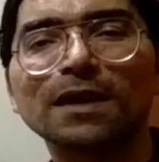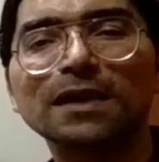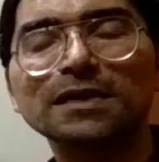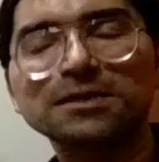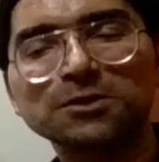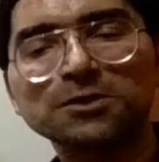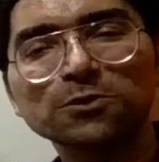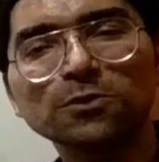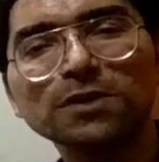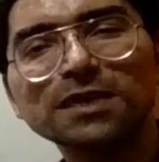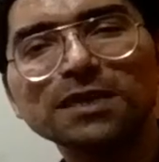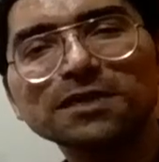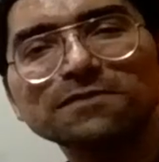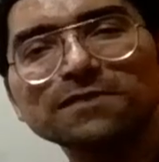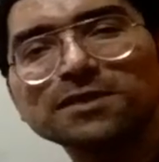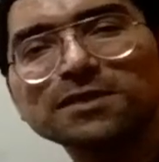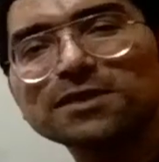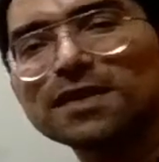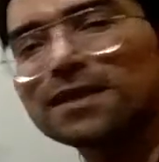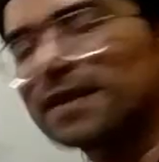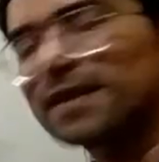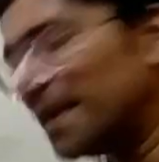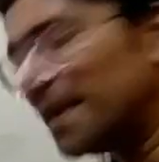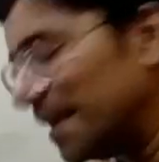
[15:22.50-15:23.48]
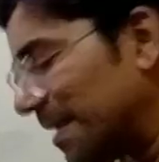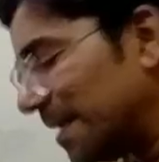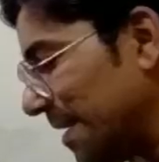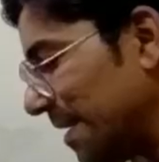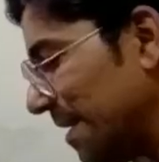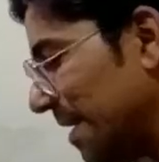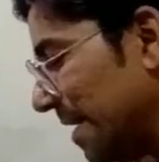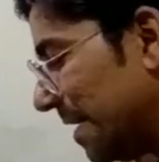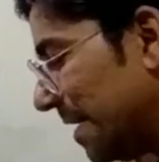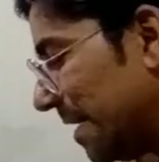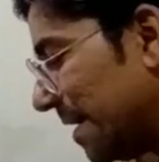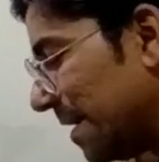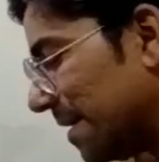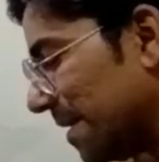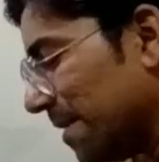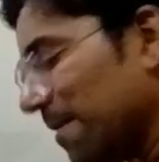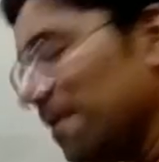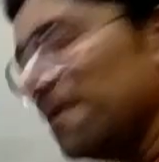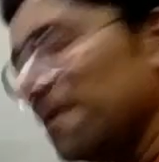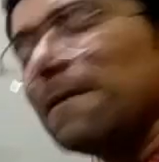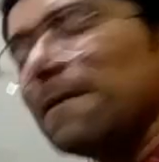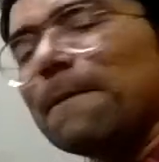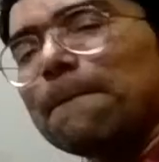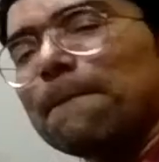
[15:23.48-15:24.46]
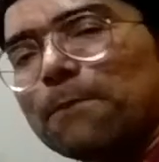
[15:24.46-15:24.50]
The stories which are narrated in
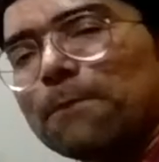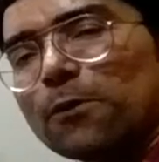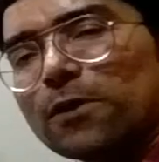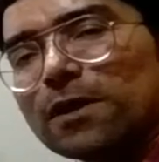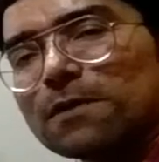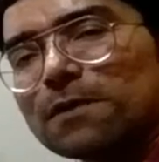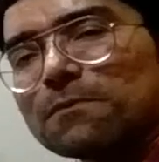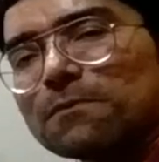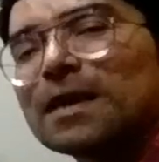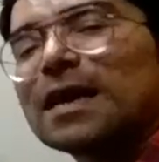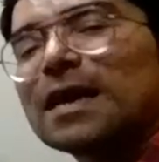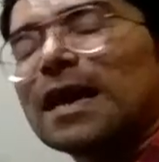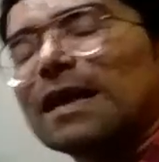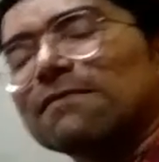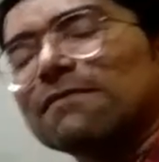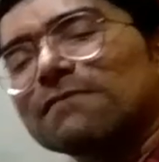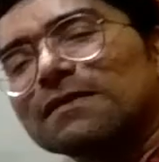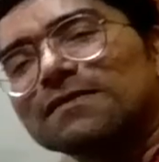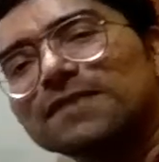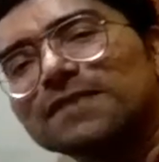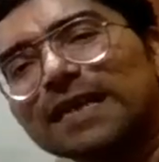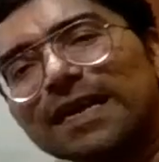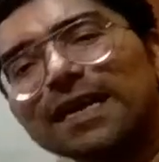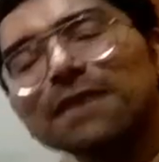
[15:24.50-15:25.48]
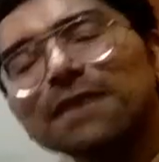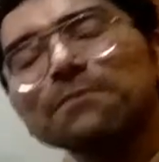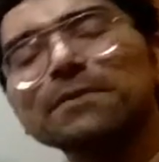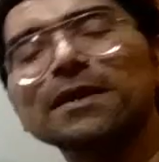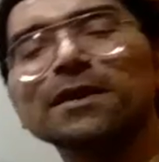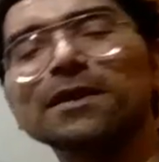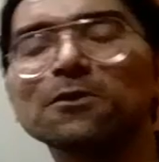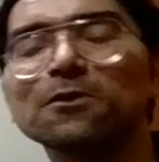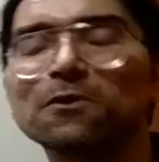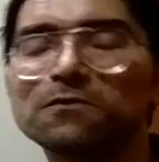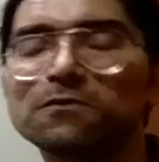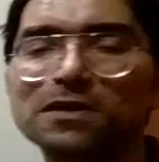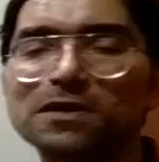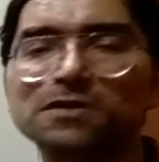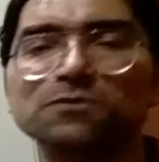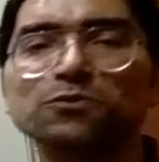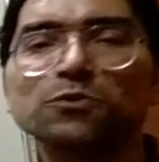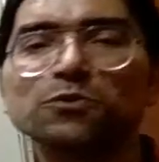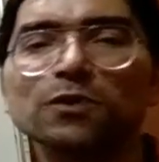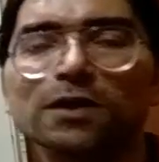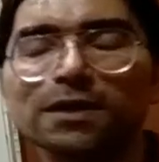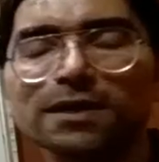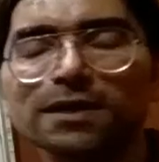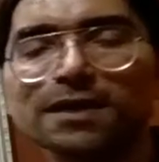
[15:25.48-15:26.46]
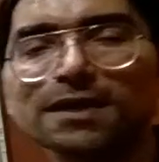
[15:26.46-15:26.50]
a poem. And the second meaning of this
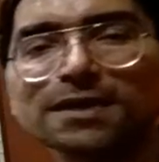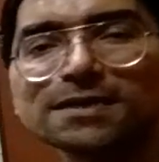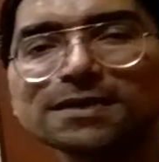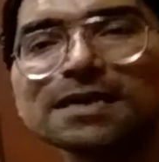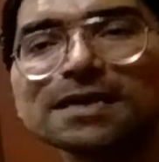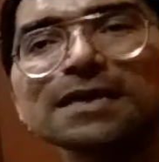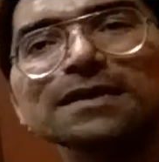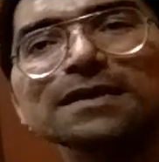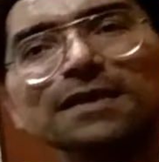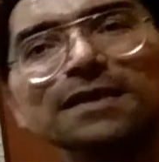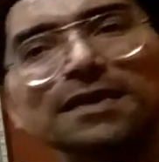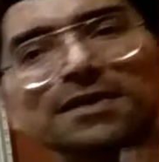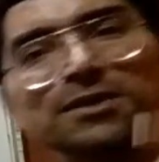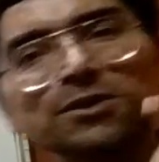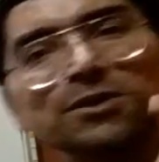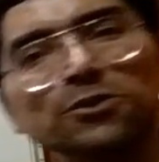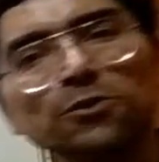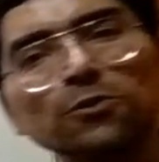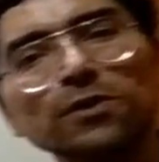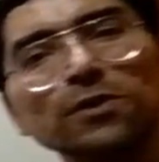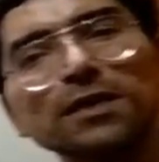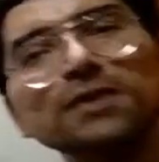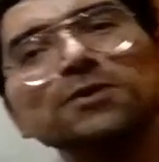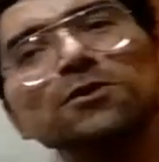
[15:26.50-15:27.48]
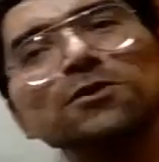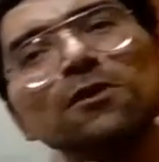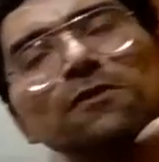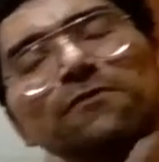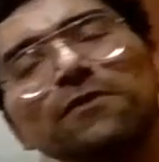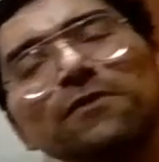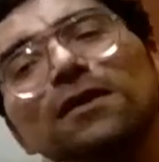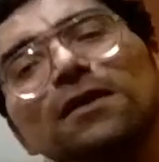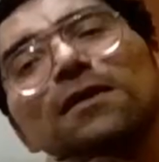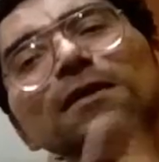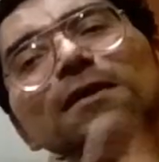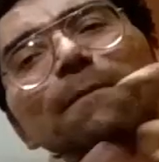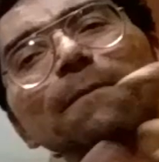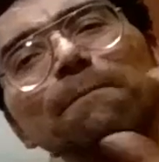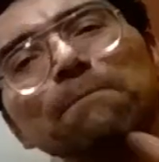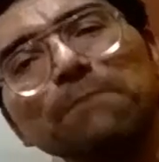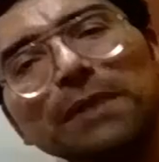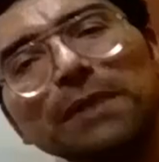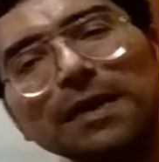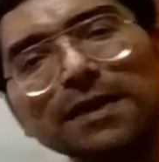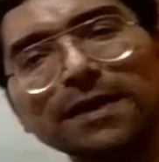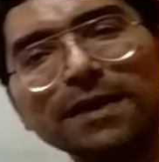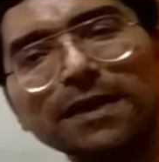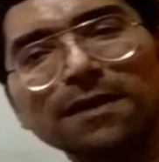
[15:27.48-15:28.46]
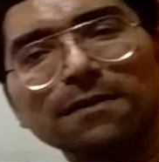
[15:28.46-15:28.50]
word is the stories of a
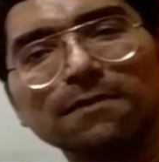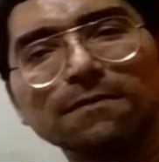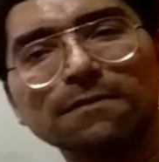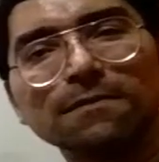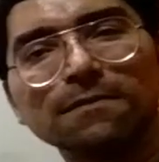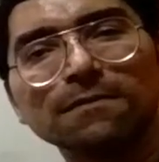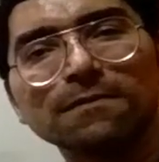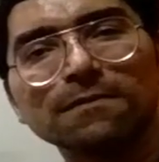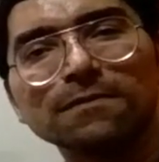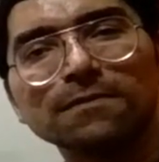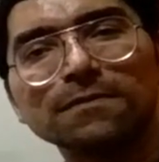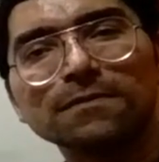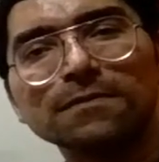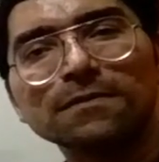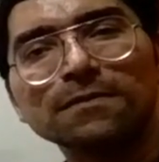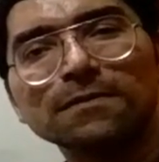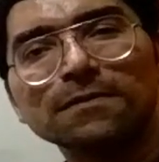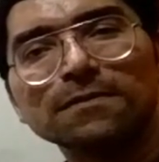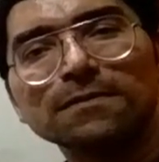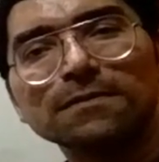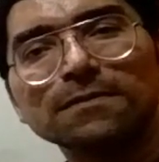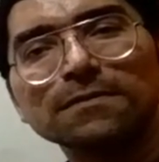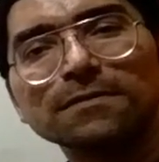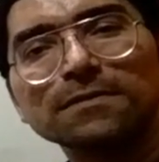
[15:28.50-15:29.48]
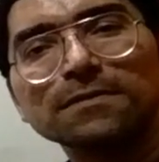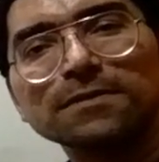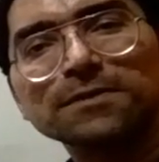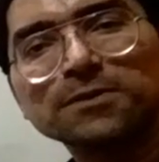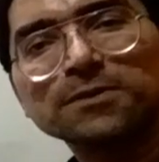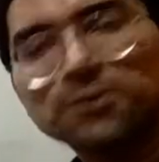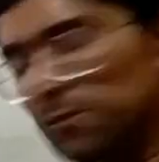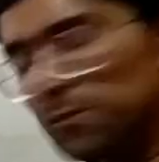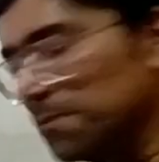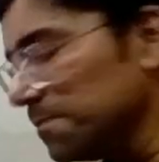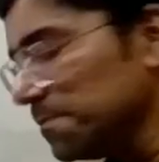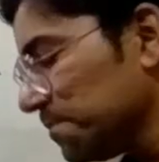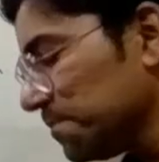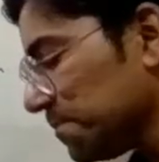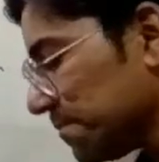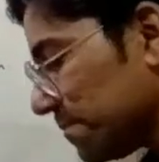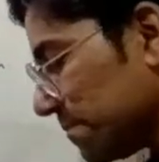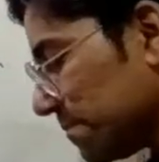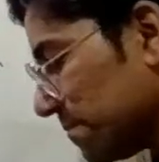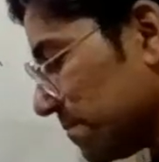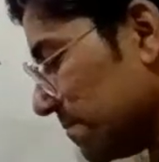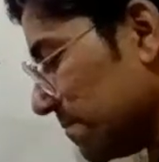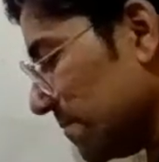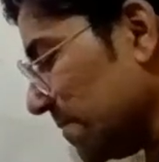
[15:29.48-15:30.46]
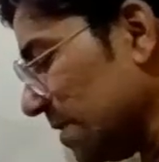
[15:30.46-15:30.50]
building. So,
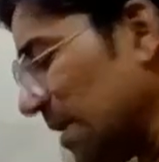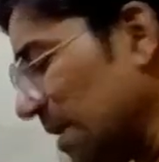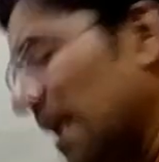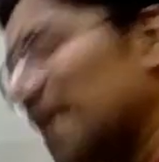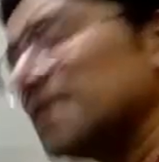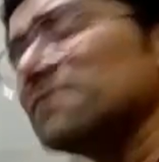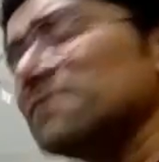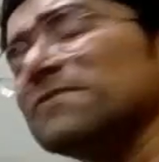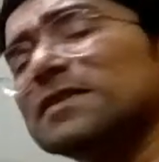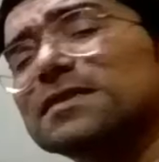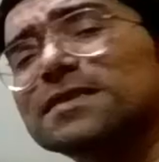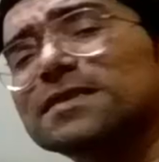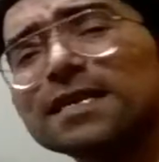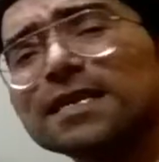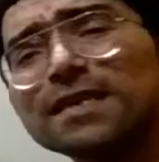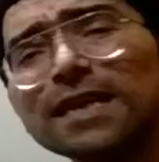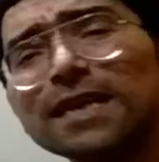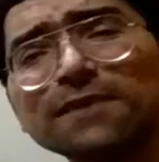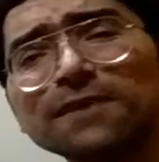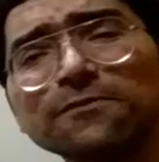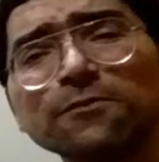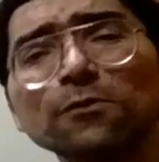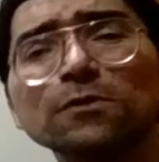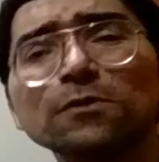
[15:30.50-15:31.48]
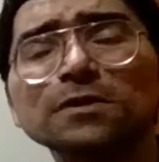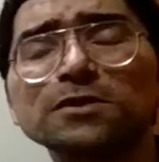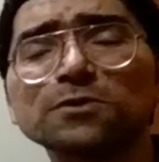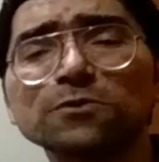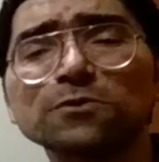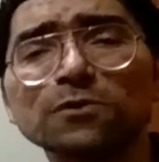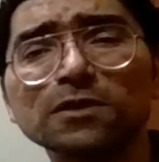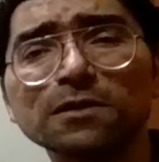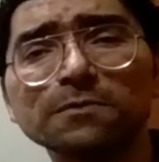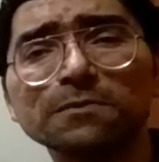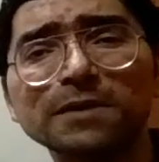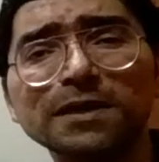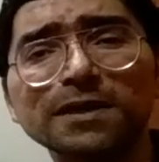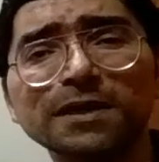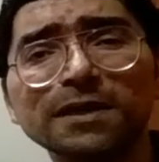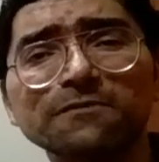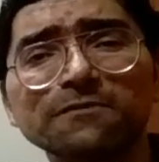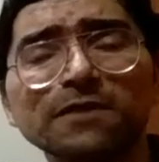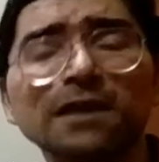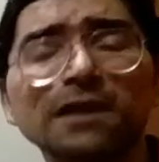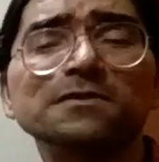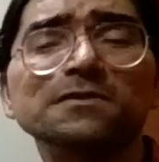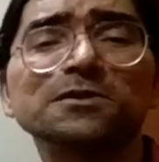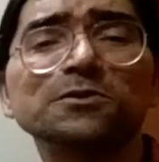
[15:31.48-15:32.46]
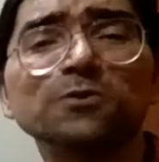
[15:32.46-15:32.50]
as we say that 4-story building,
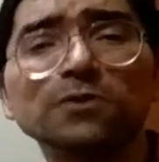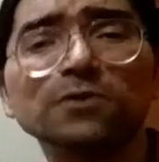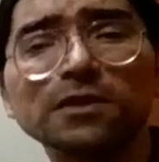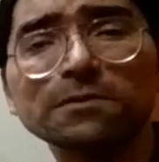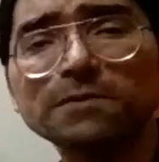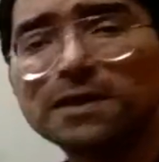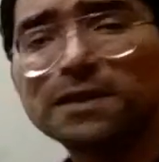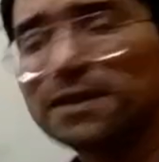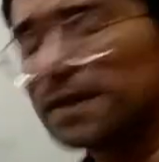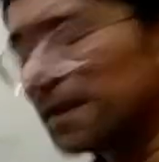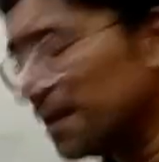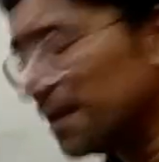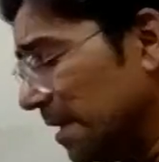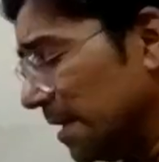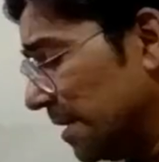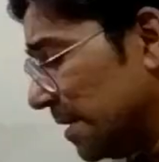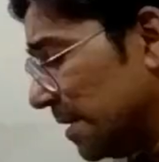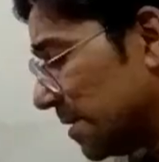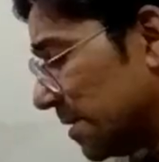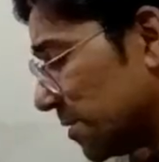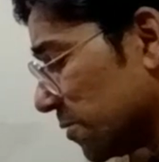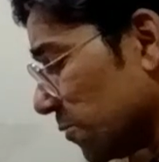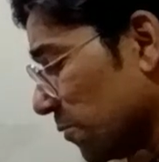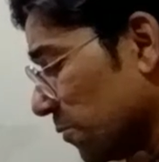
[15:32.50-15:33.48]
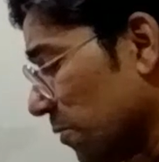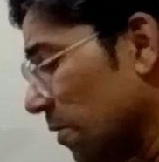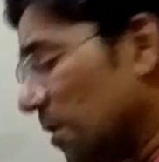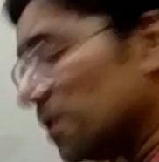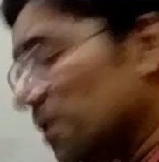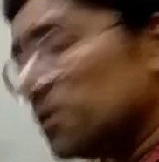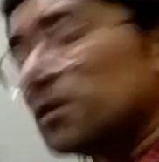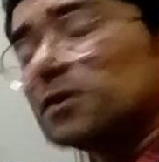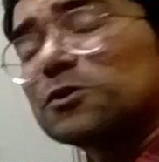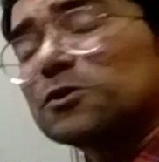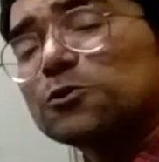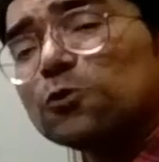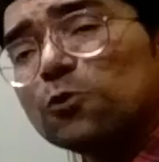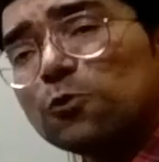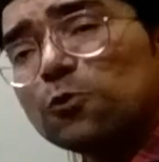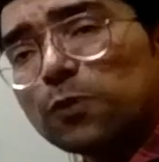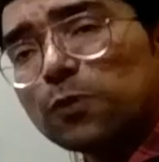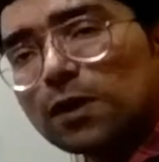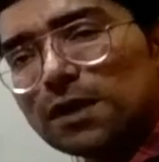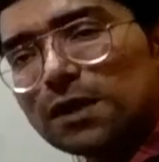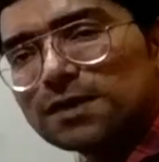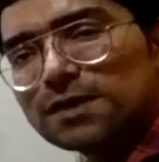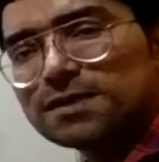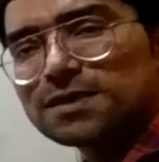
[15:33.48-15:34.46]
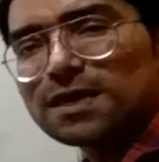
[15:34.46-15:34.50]
5-story building, so the two
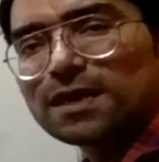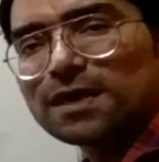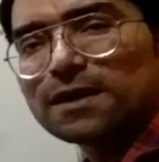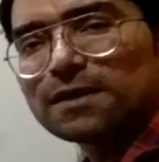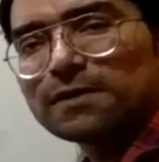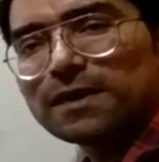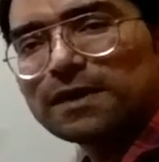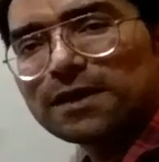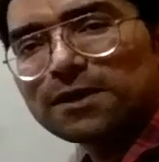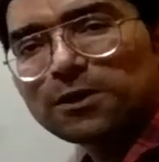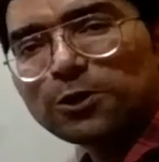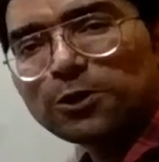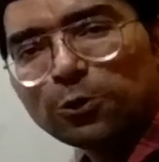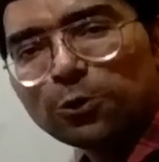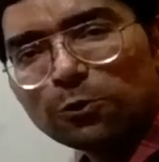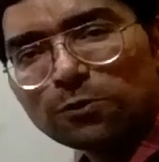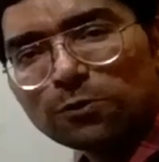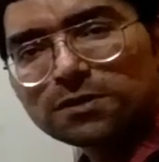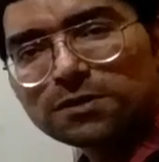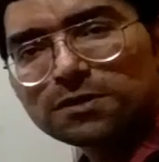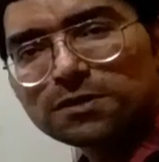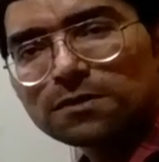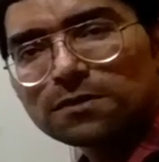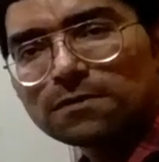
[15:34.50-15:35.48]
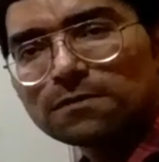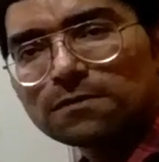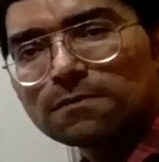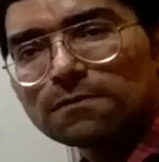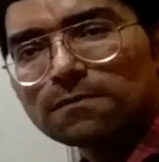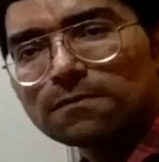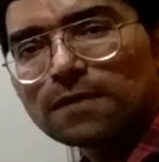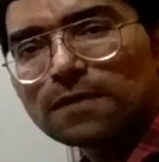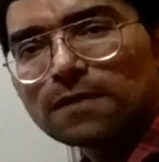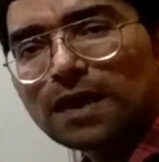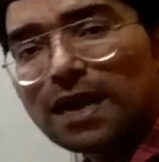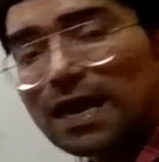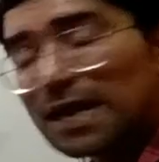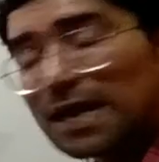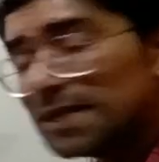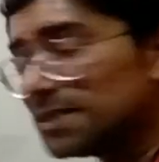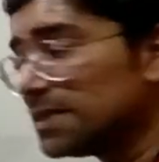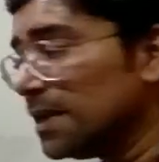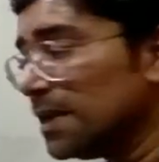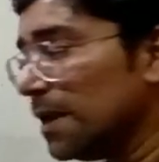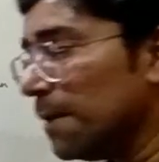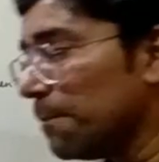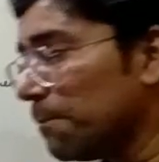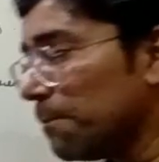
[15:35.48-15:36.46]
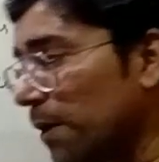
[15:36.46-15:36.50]
words are here used
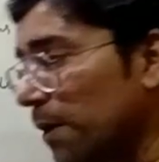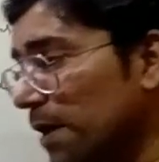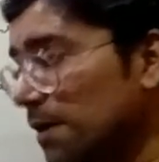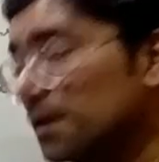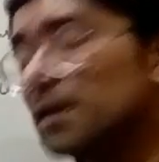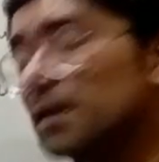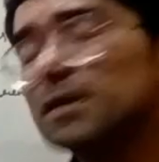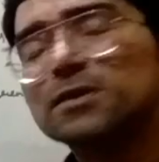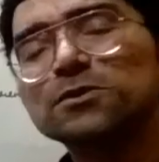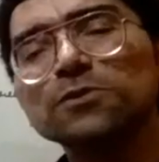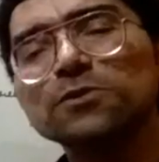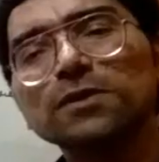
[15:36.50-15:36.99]
as pun.